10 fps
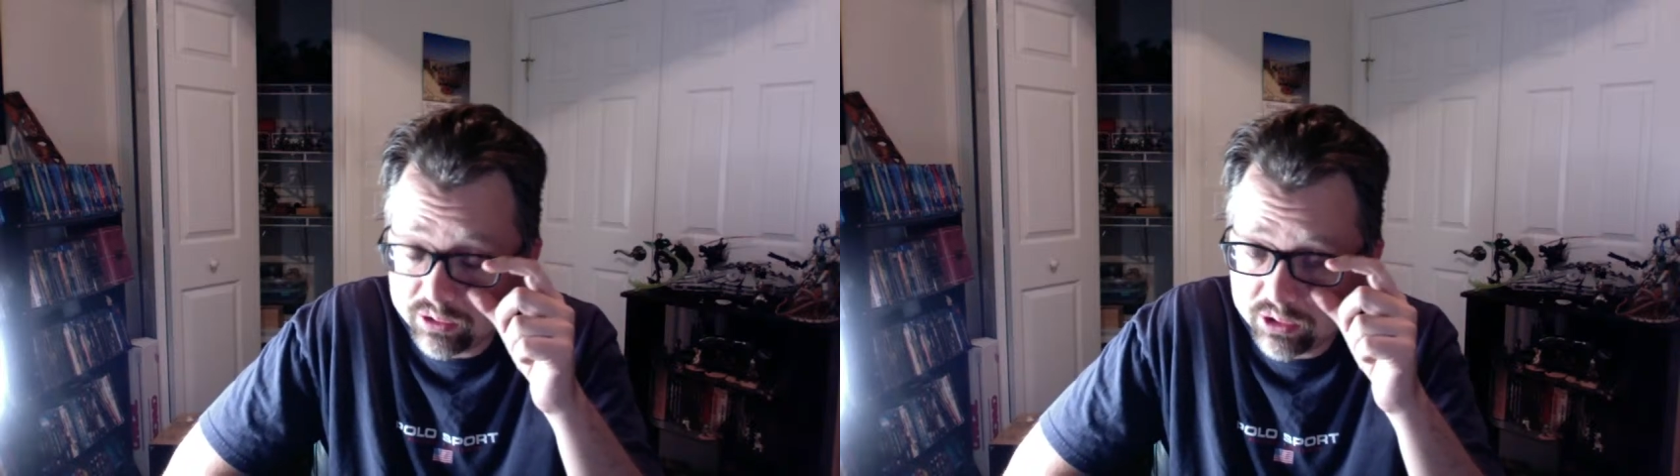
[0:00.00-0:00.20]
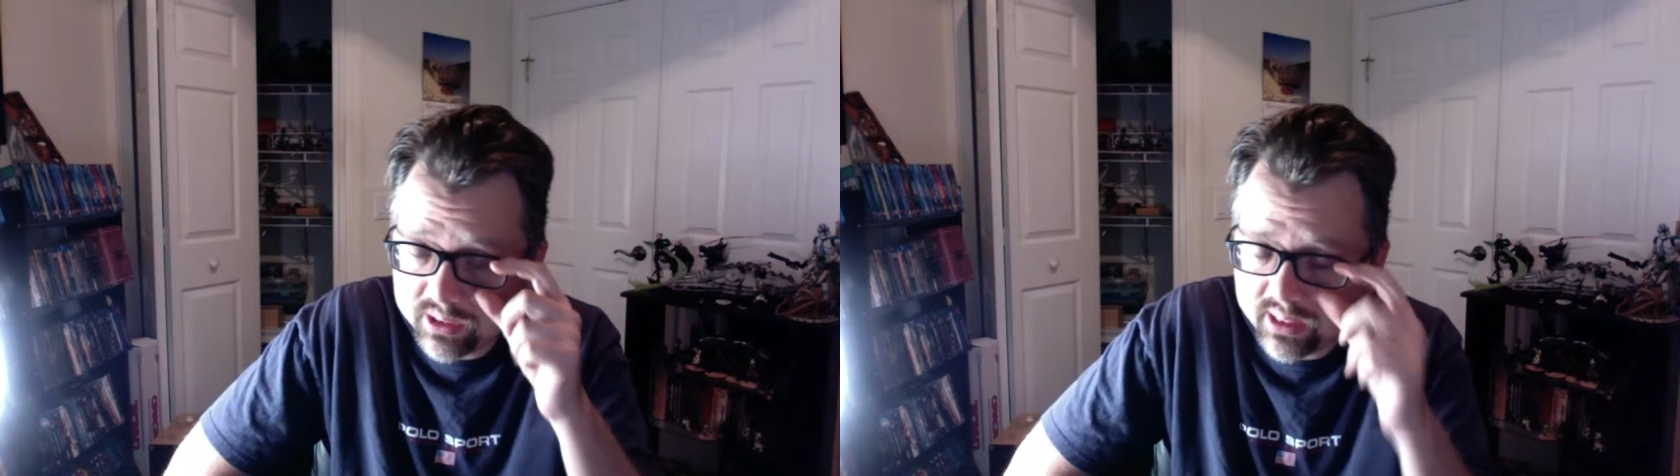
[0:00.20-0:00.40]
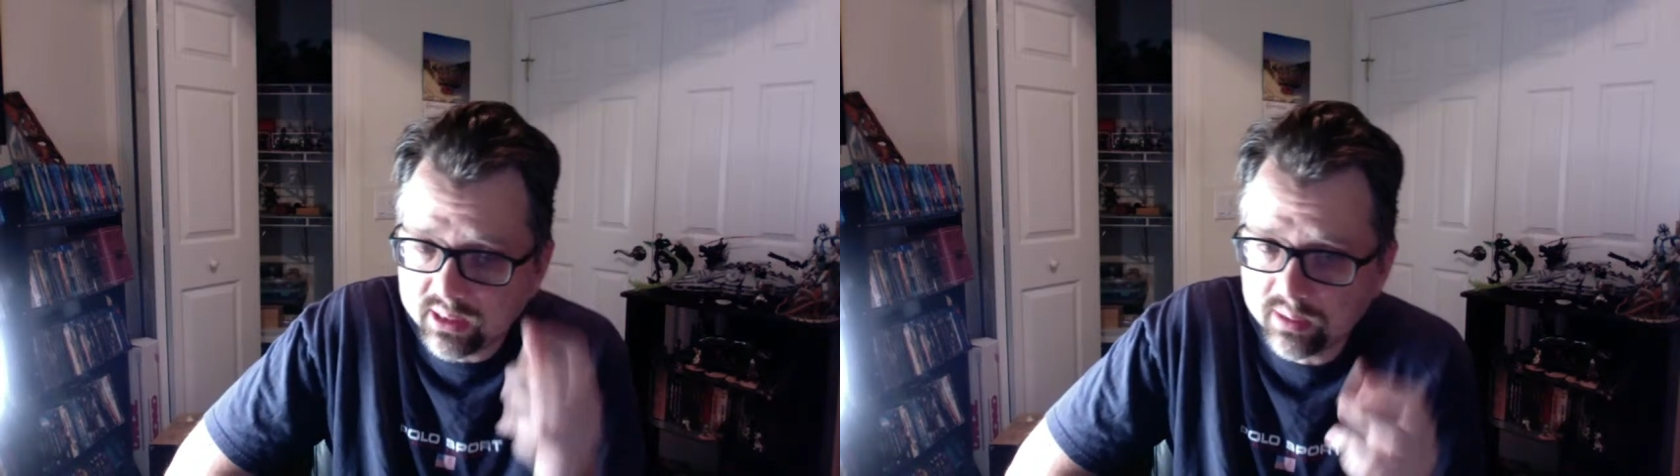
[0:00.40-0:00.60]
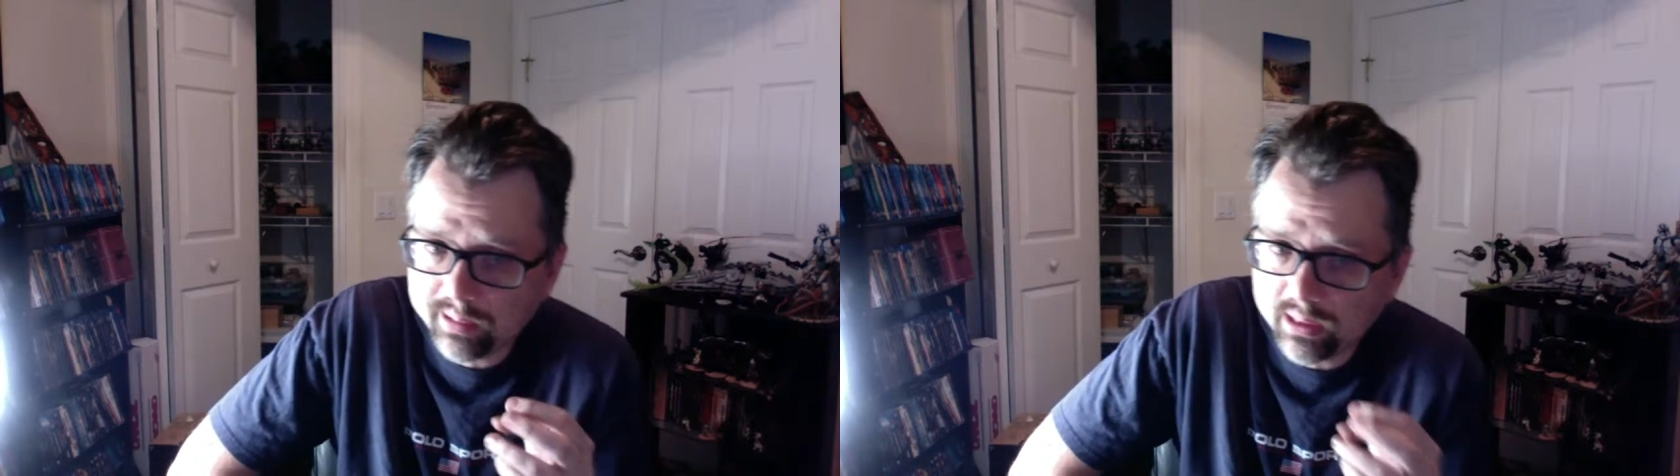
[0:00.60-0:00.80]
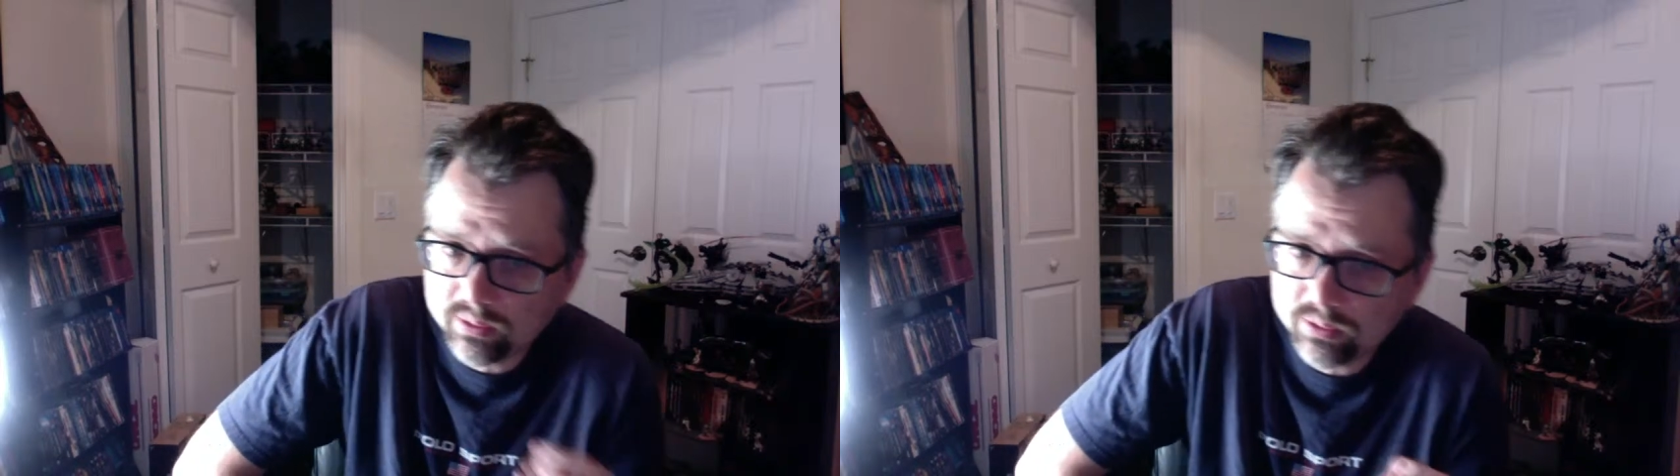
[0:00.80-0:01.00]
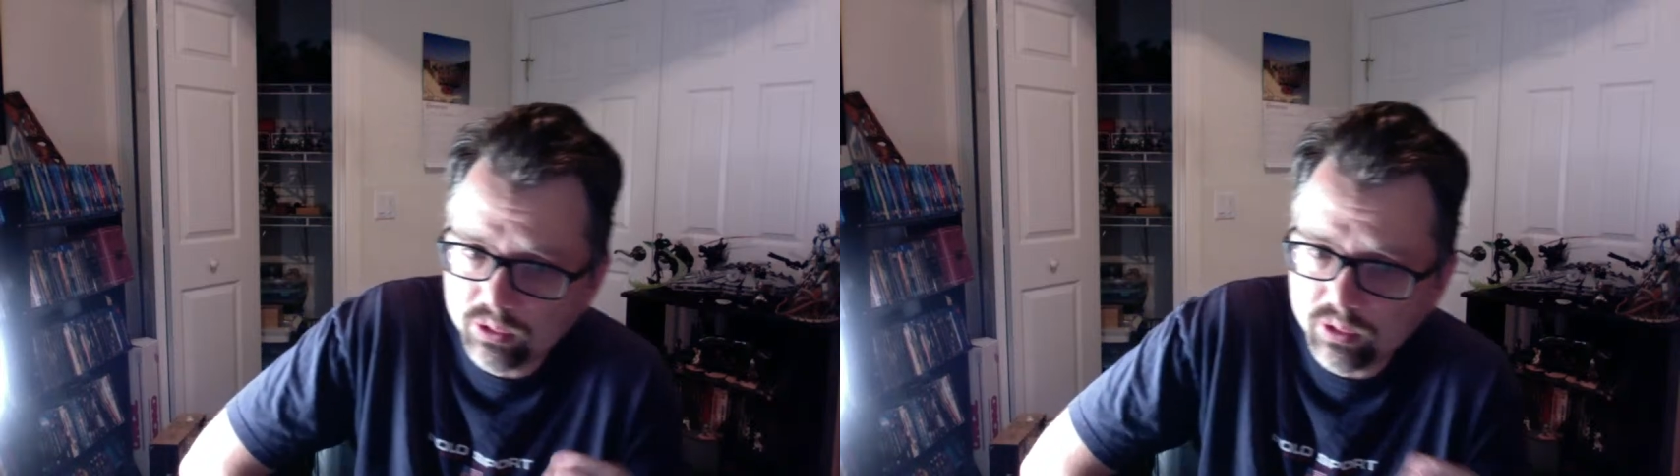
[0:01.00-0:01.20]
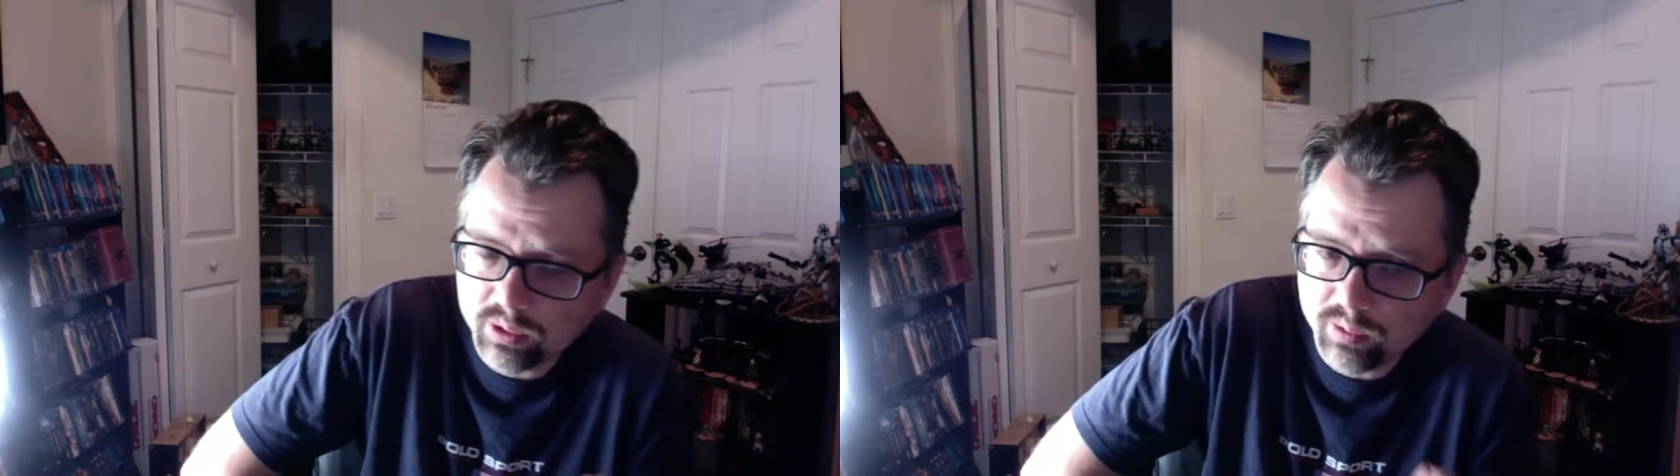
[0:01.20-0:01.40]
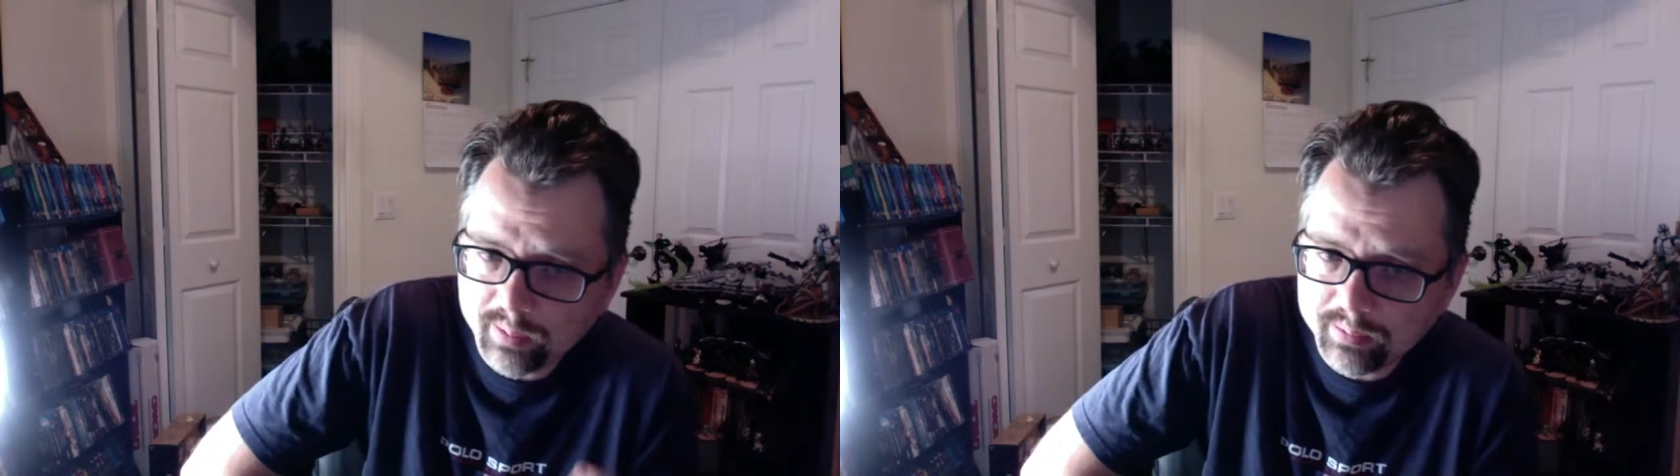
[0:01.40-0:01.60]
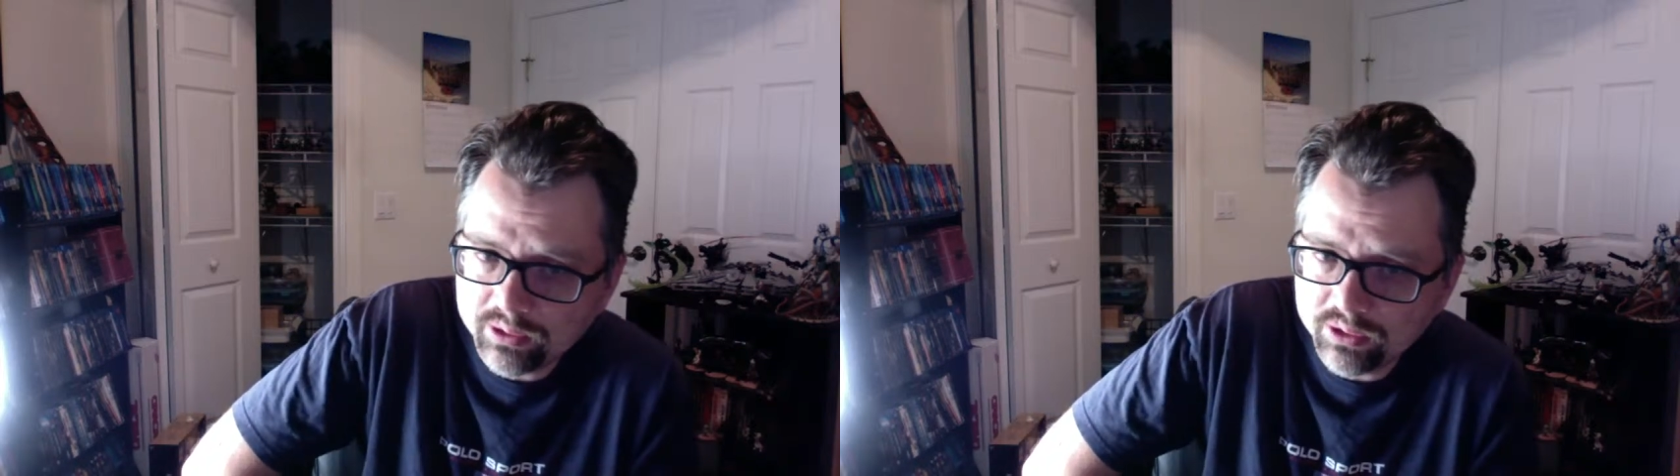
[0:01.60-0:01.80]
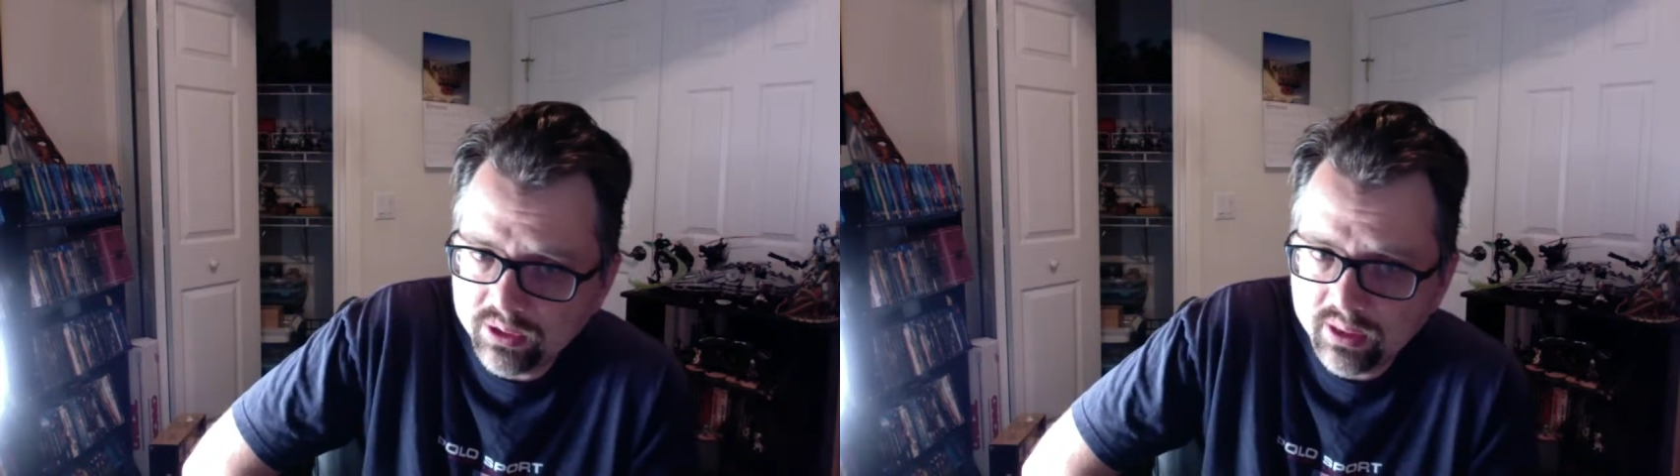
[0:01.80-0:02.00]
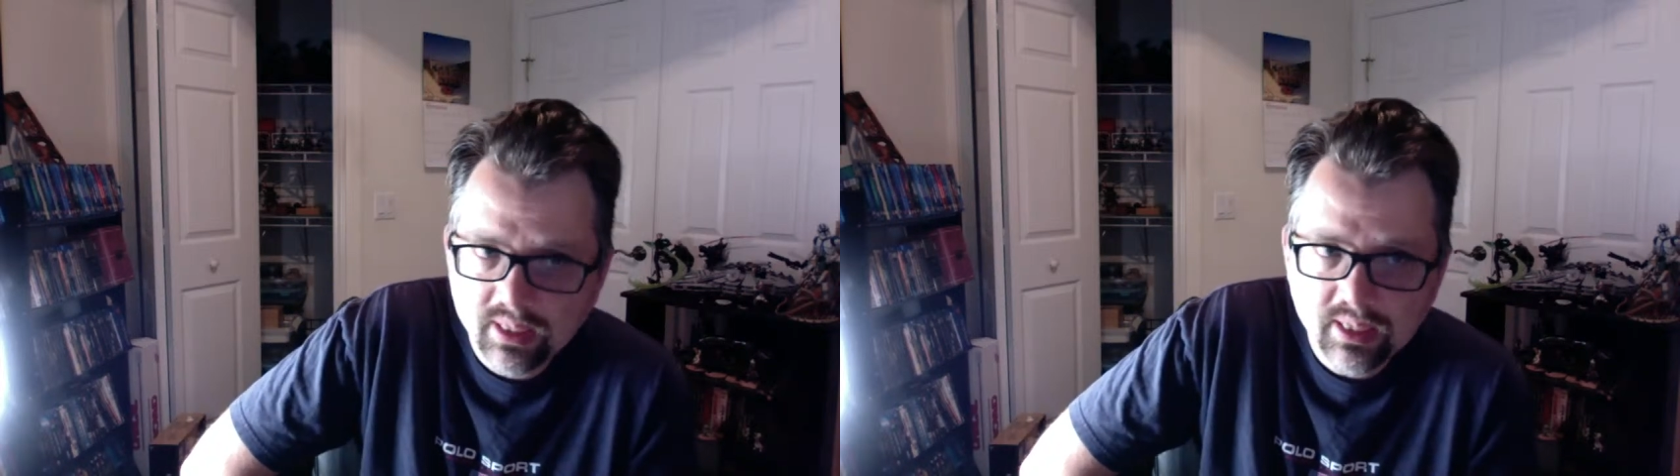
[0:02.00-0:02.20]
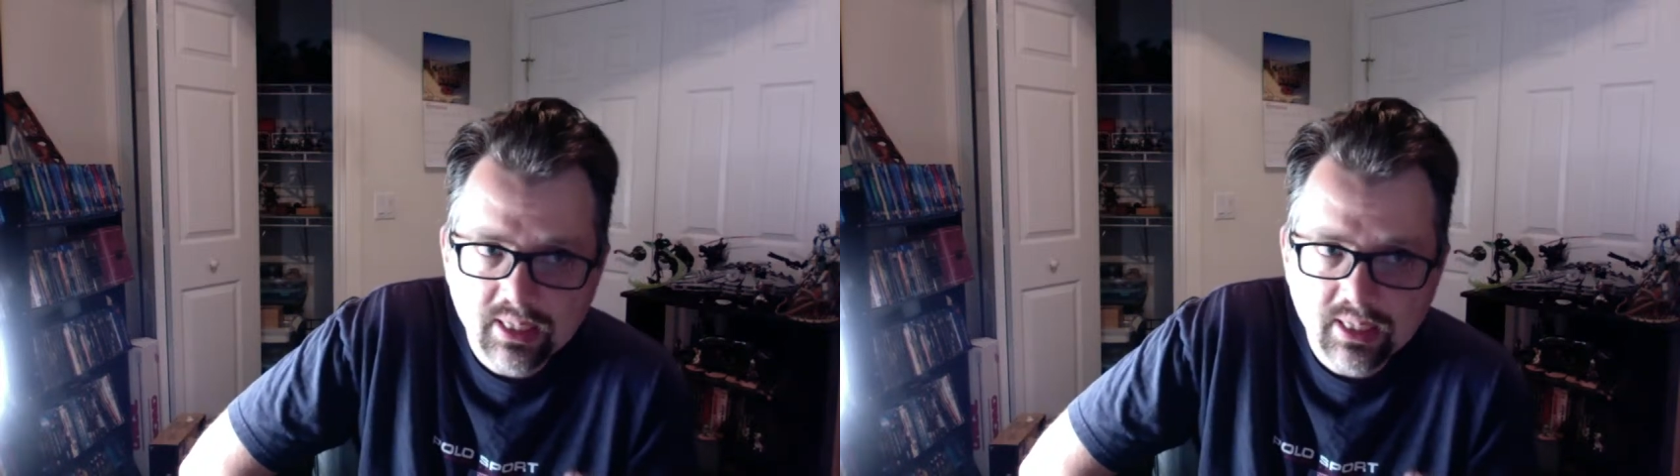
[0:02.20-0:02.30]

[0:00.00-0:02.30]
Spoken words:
understand about nuclear weapons